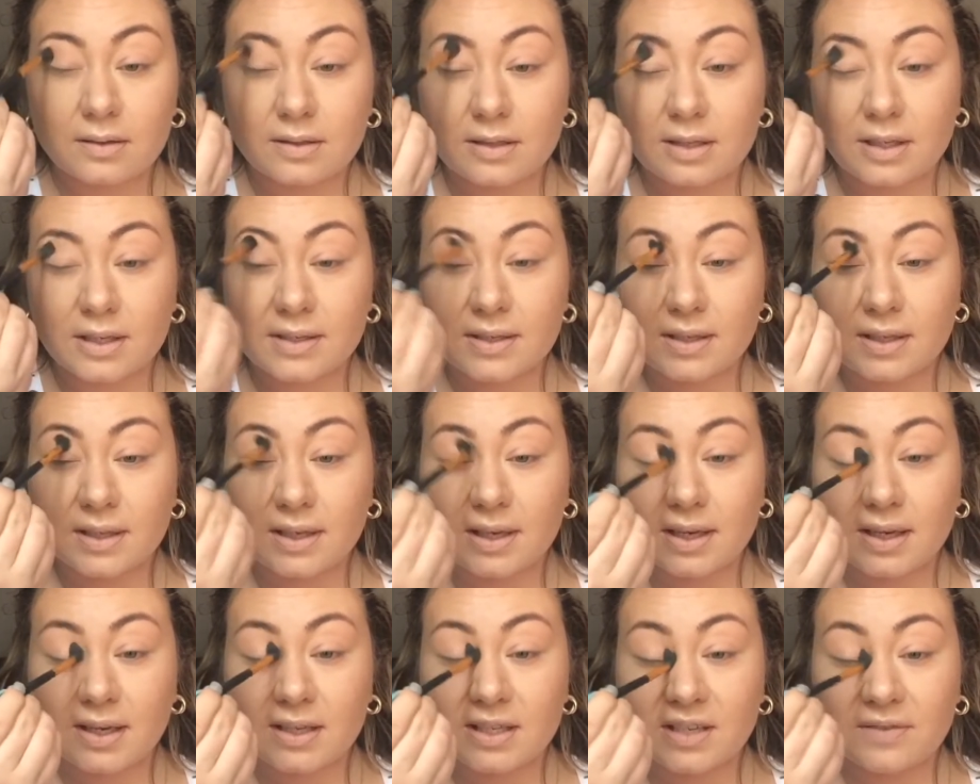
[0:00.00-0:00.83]
Just in
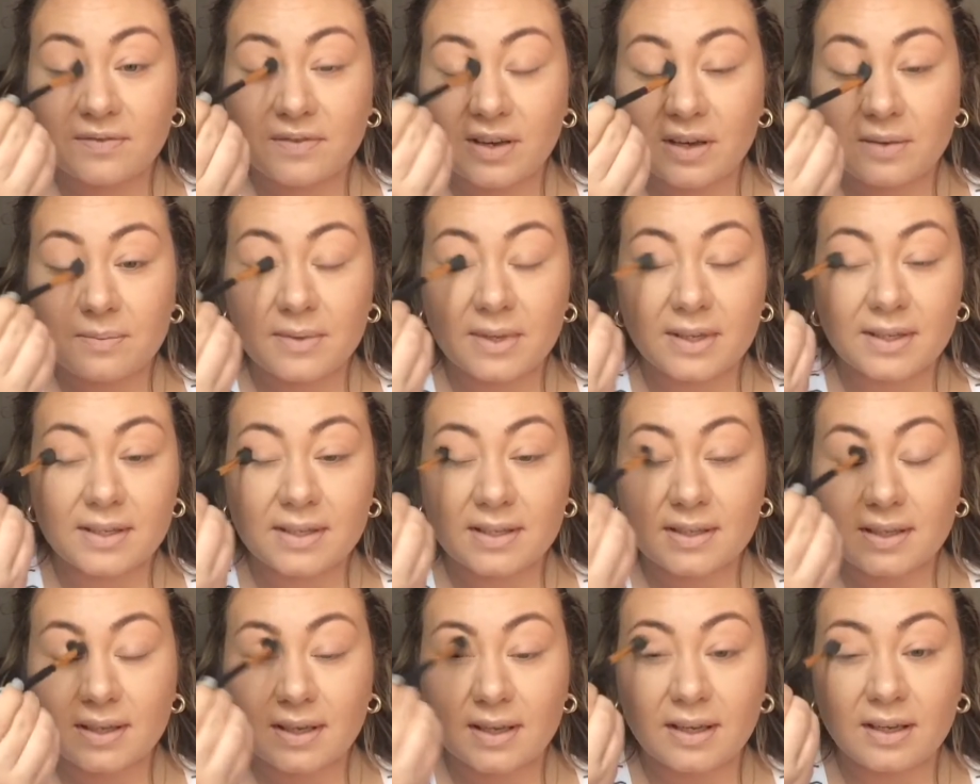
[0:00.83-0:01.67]
case
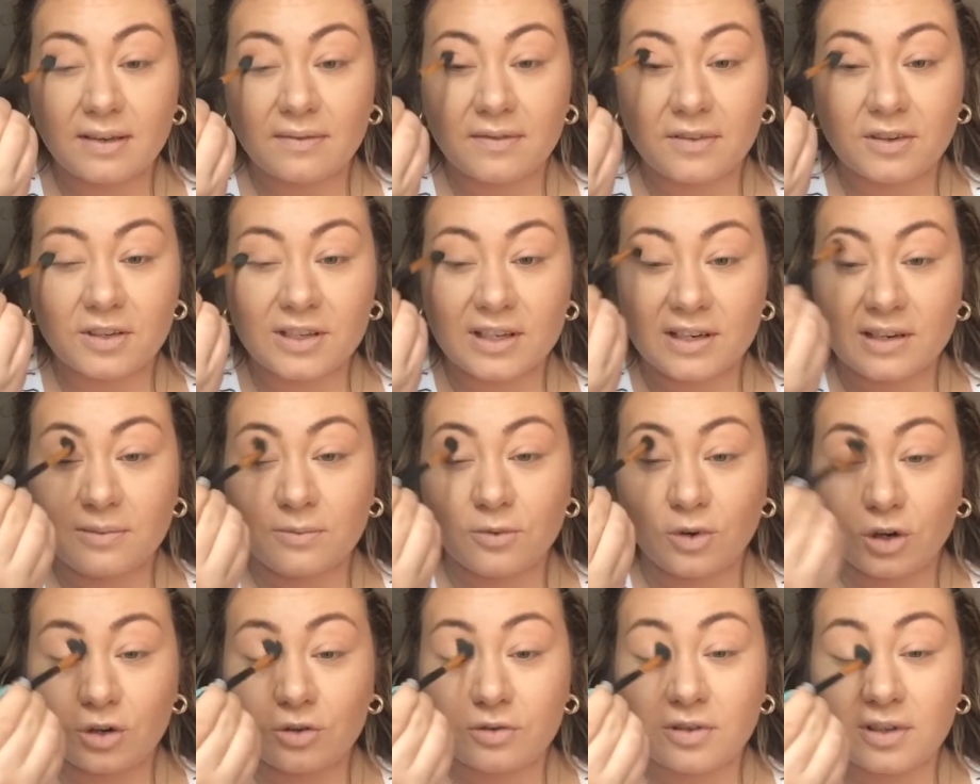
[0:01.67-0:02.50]
if there's any
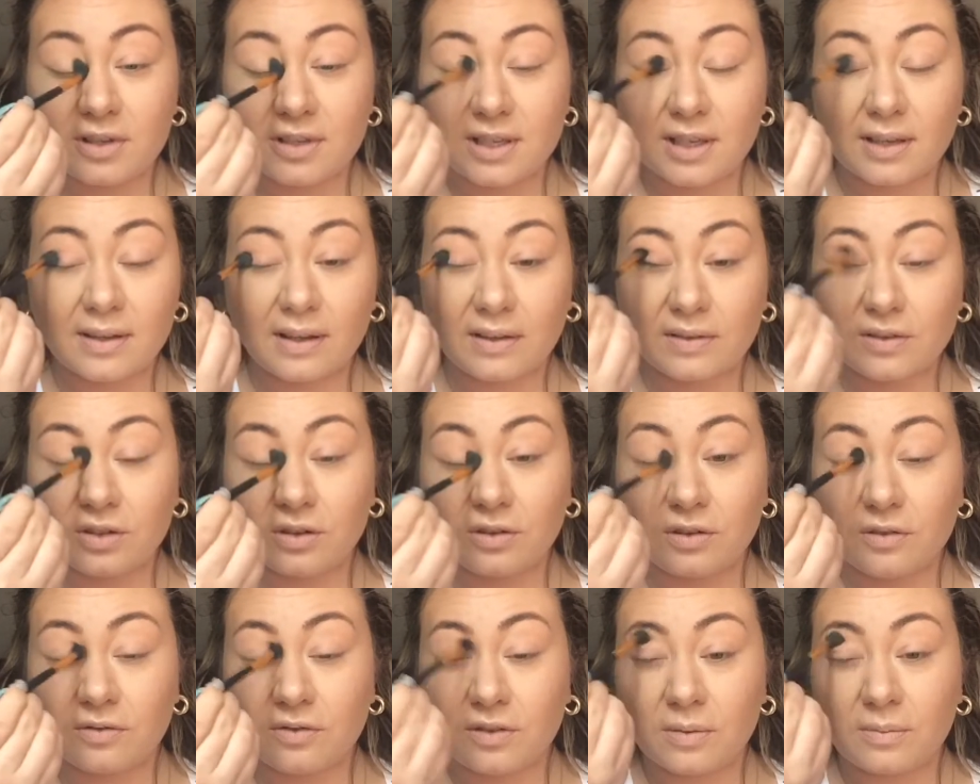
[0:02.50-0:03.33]
more creasing left
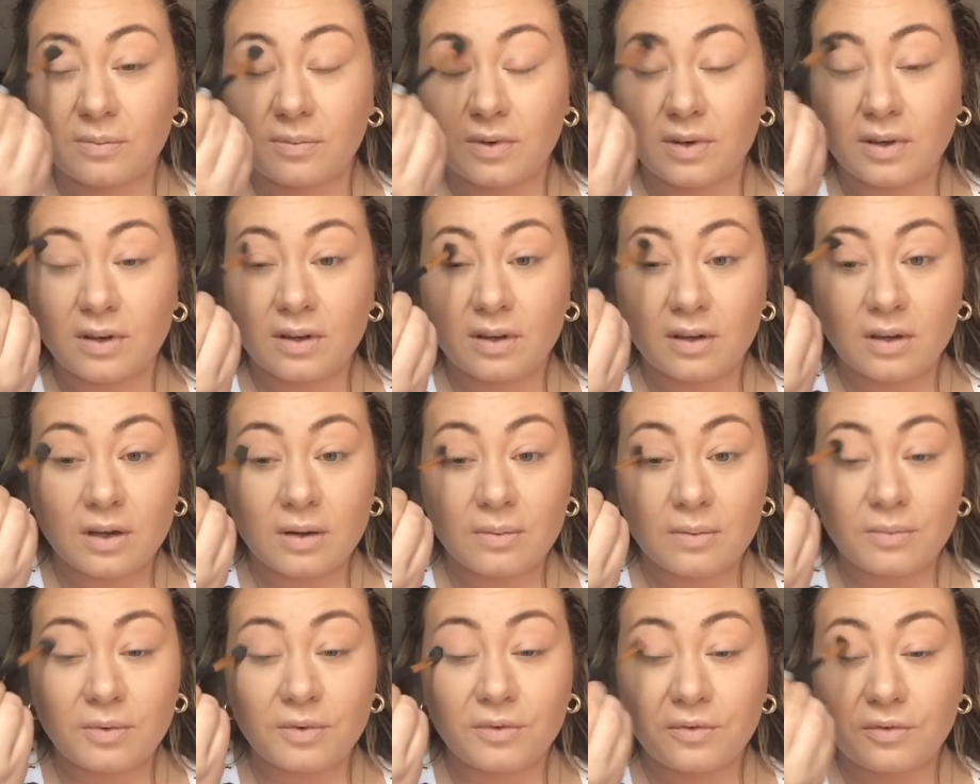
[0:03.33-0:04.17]
over from
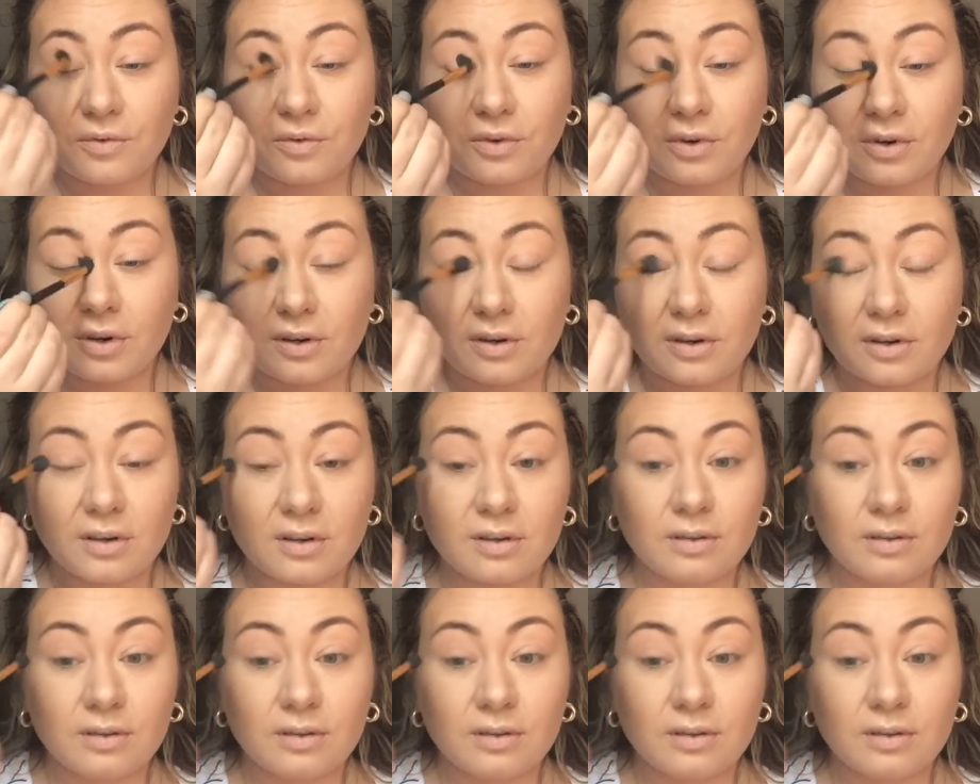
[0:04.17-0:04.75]
before.